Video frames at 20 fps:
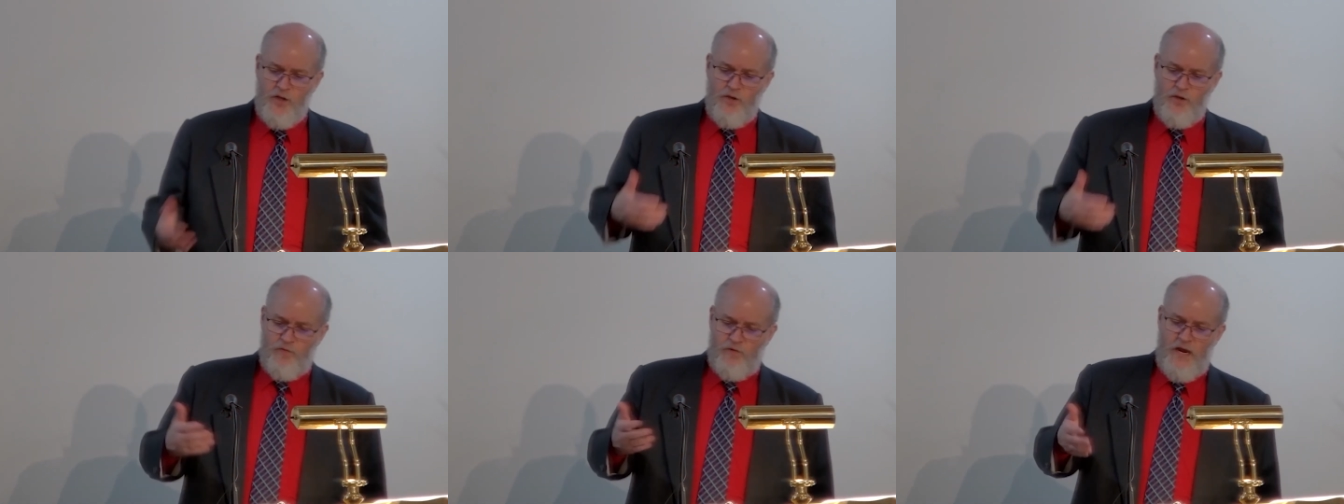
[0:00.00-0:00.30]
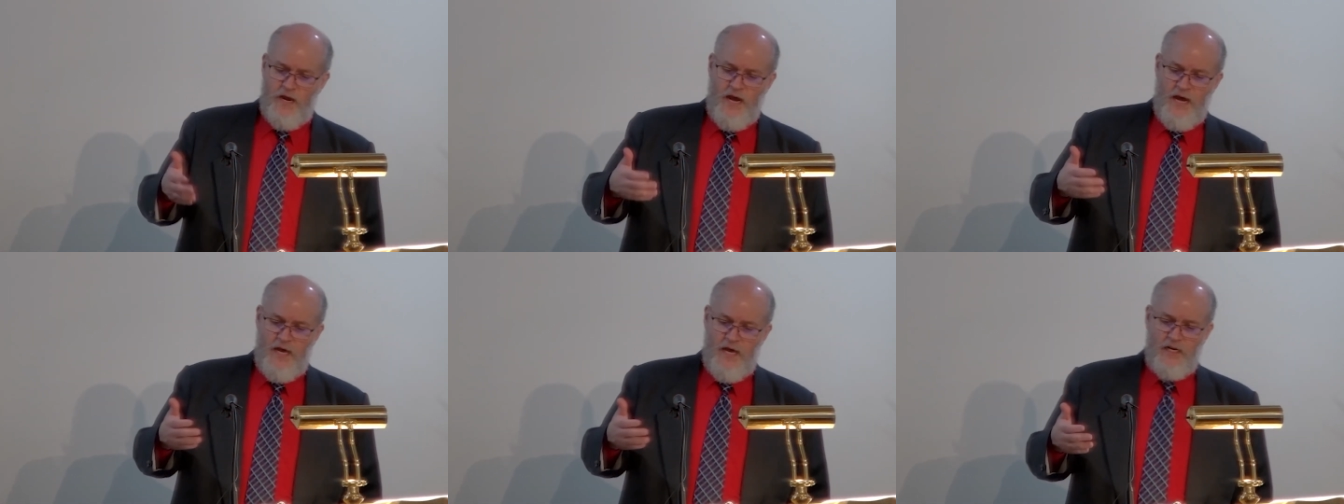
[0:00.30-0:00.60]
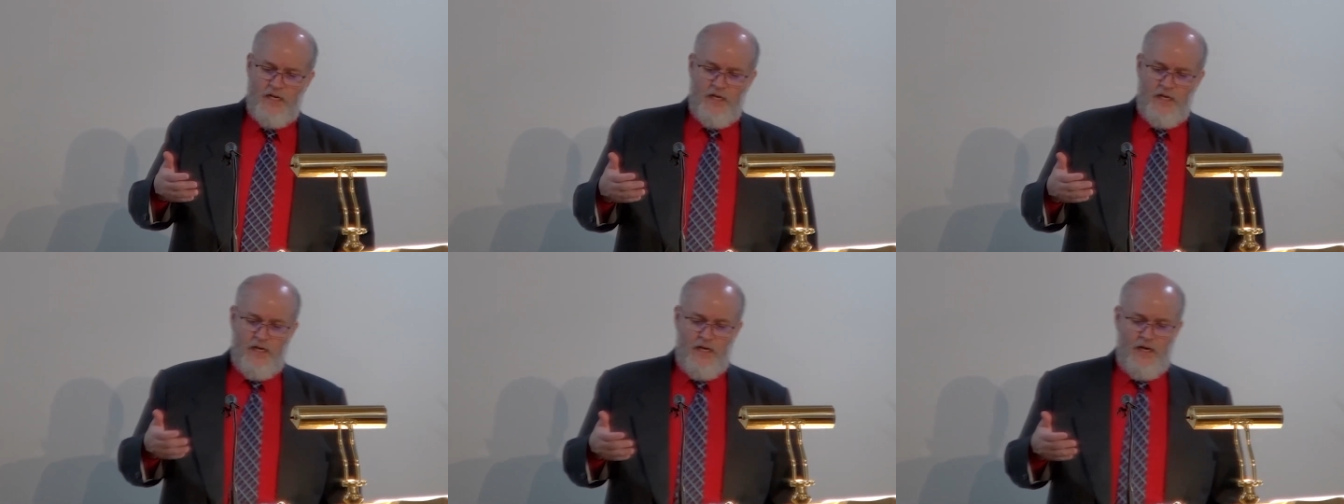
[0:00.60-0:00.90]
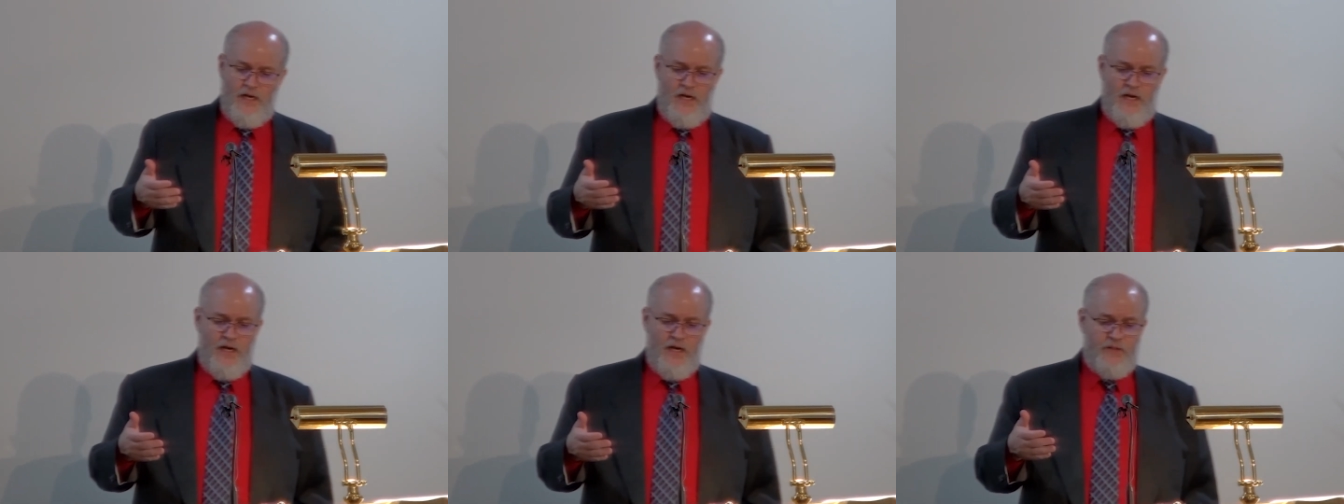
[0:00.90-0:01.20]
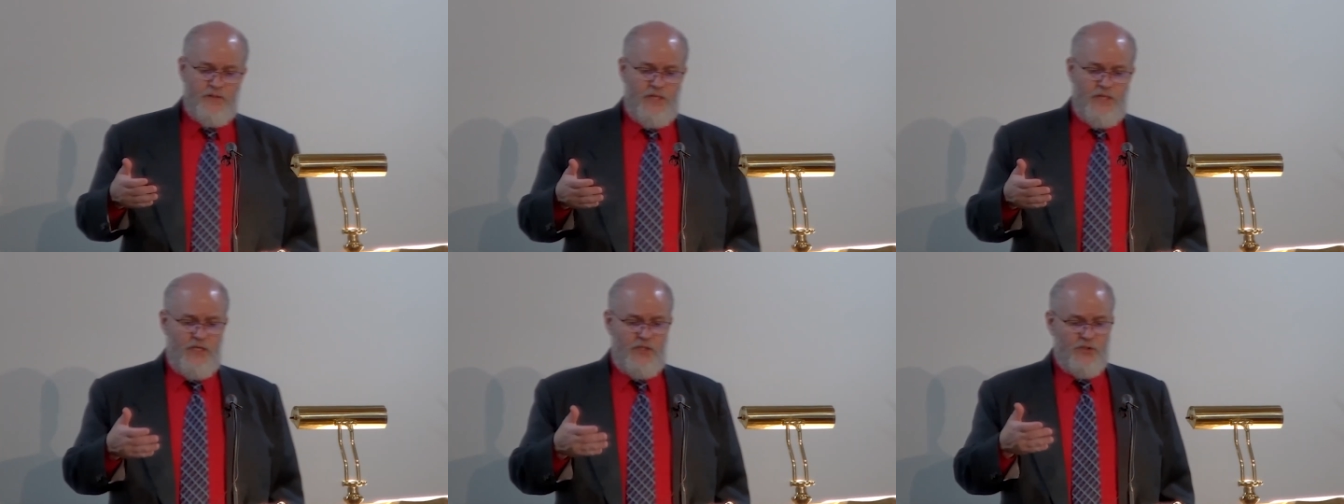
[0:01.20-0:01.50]
you've got
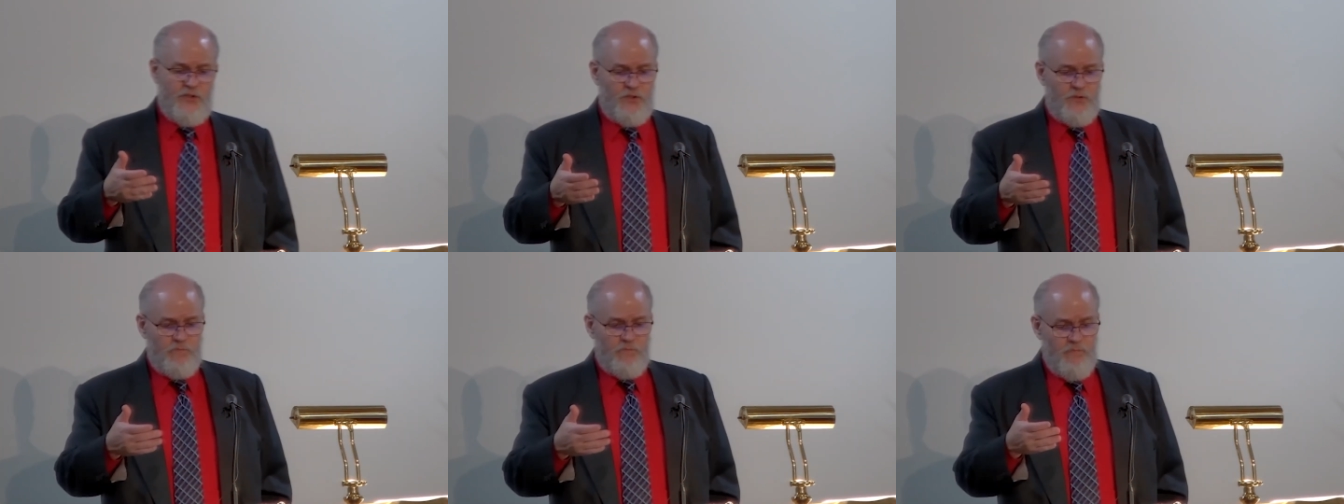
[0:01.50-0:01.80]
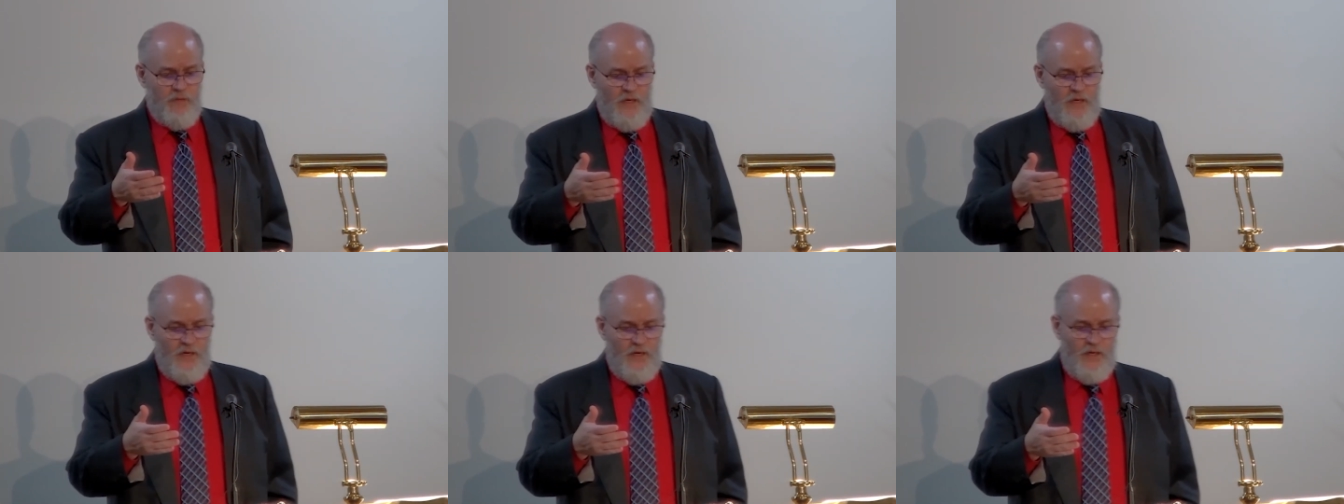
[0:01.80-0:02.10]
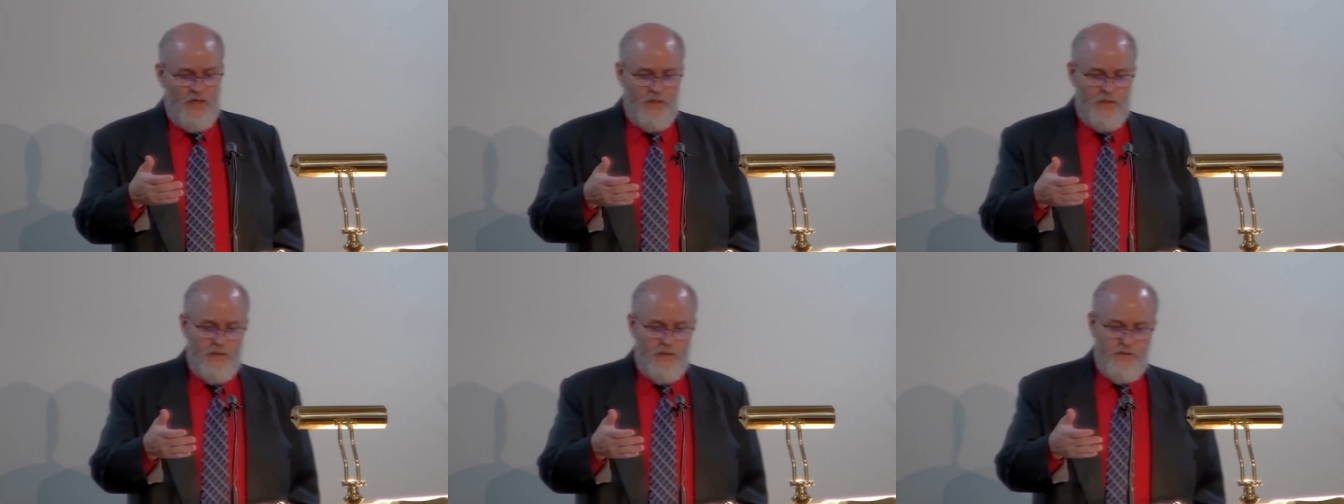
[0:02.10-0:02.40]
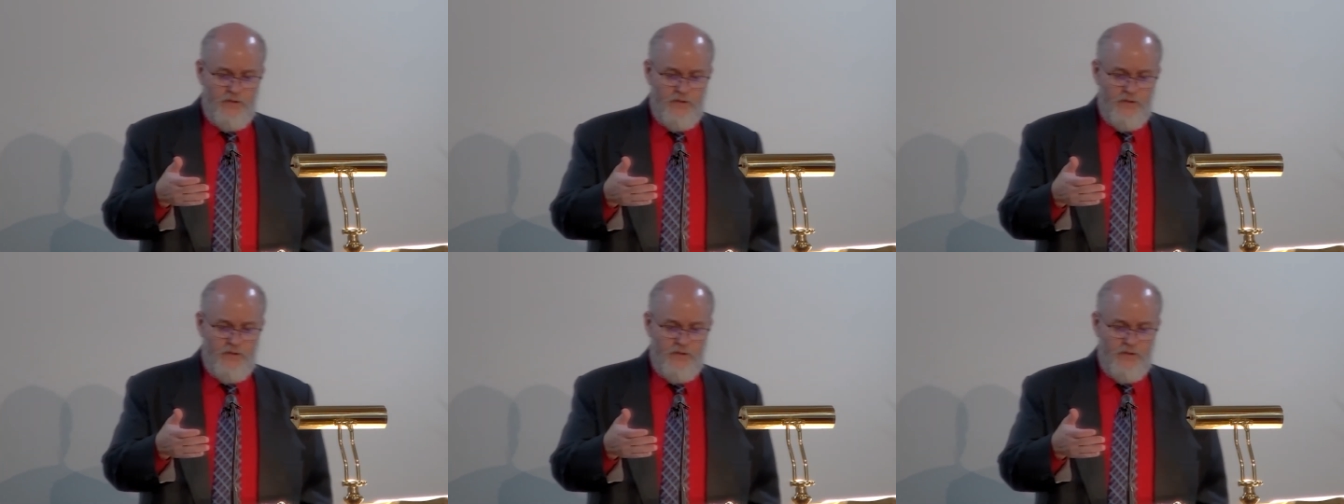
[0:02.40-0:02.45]
uh, these uh,